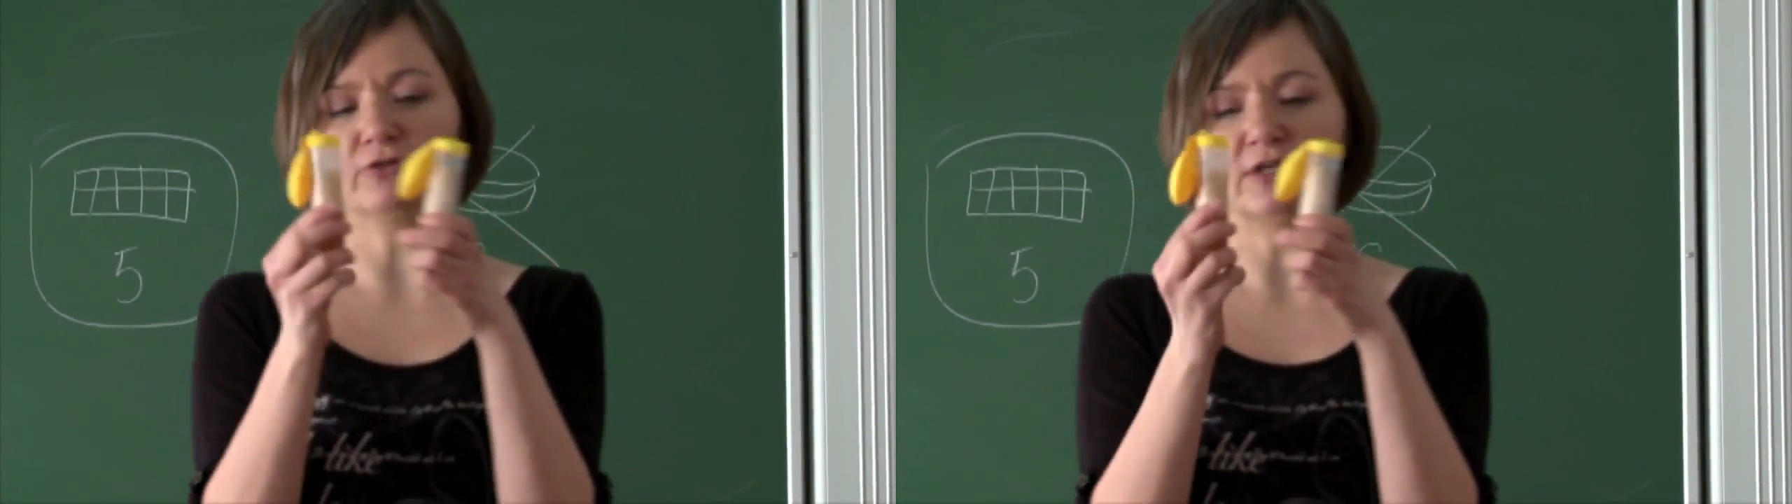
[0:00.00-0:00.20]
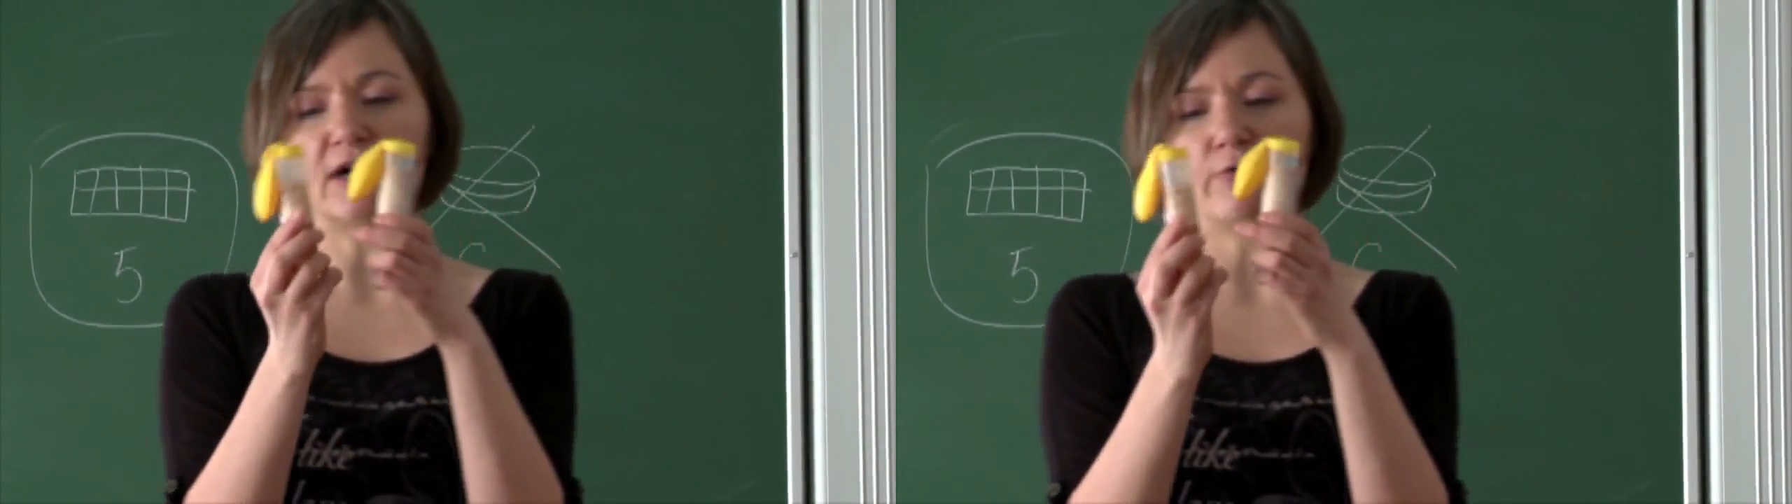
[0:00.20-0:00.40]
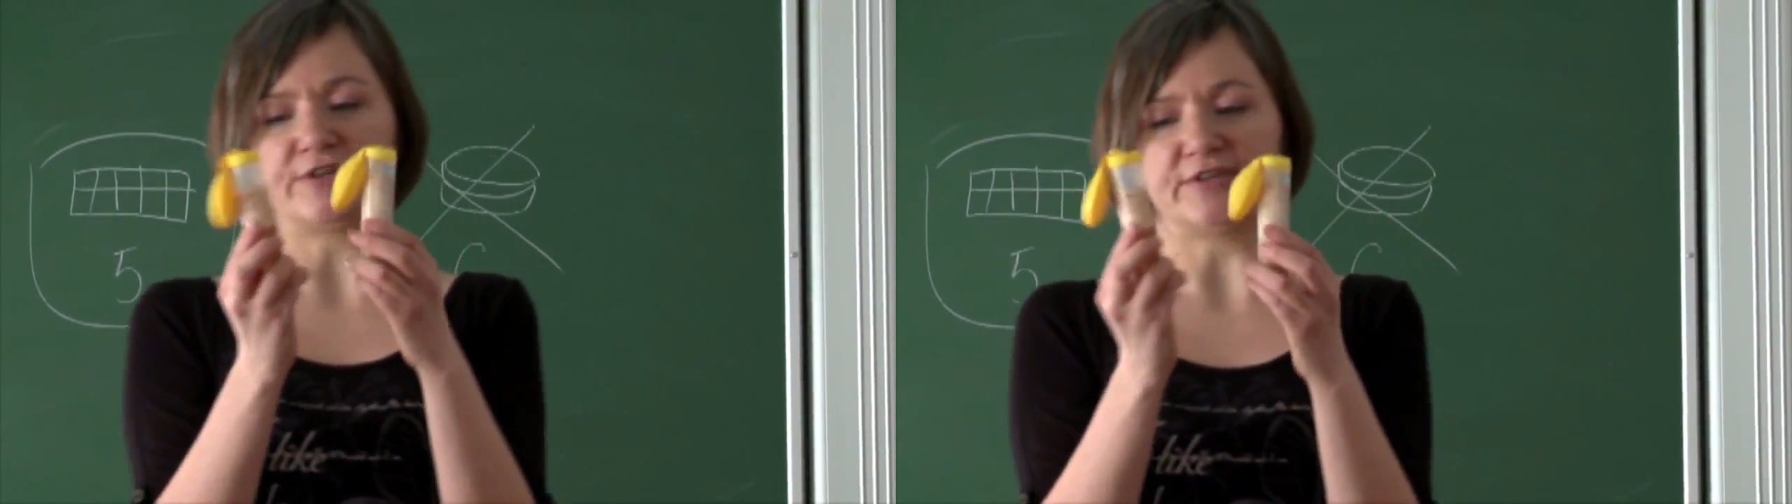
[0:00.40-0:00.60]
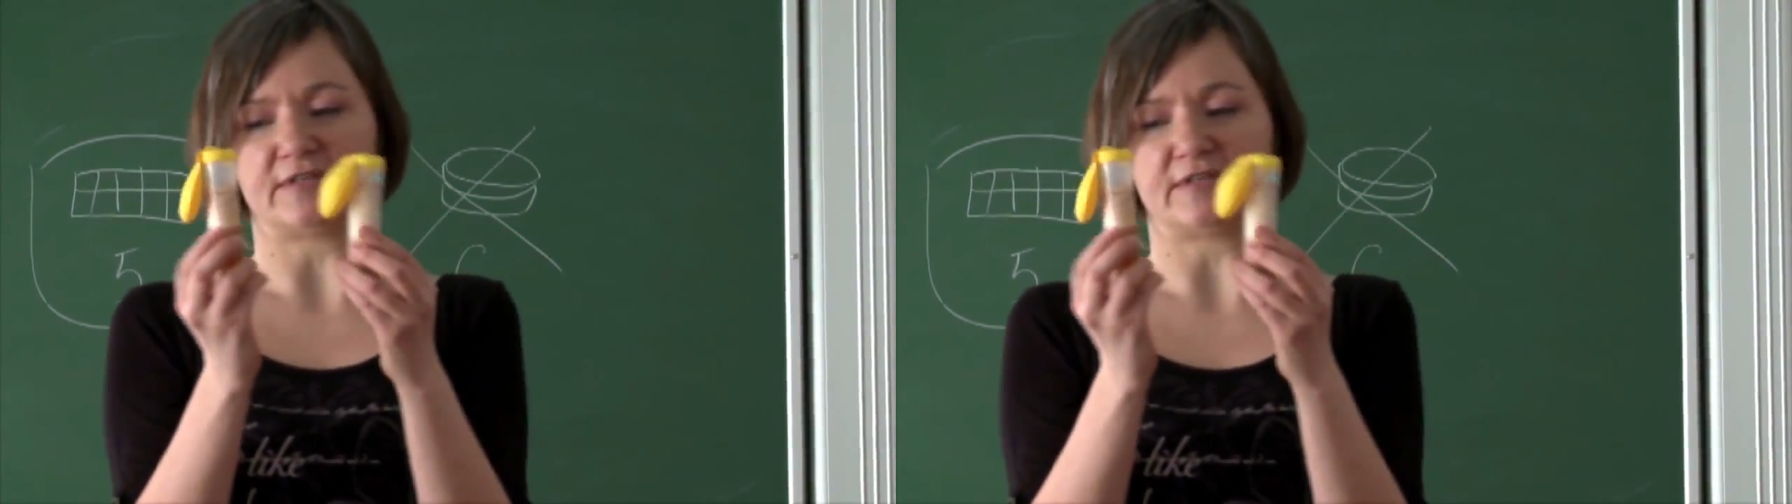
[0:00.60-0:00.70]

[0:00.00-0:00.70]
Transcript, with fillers: fairly